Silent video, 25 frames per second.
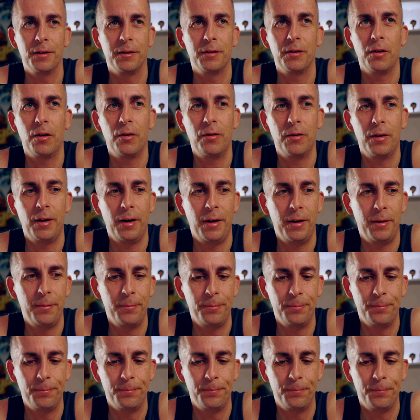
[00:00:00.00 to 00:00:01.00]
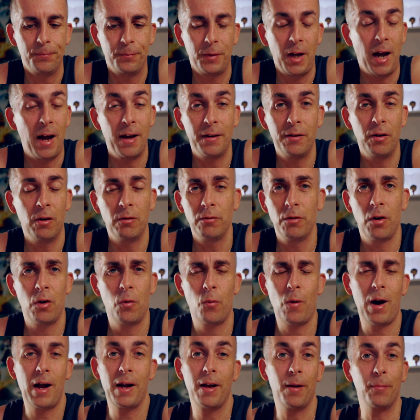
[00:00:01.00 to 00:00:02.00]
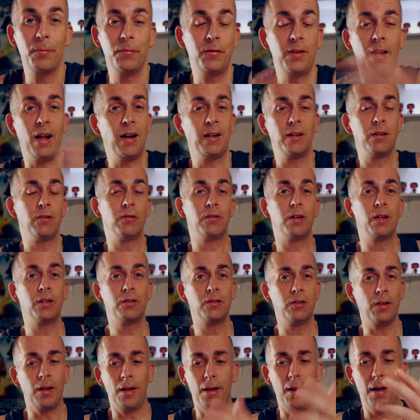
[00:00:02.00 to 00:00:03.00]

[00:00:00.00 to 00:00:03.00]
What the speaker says: So, yeah, I don't know why I'm telling you this.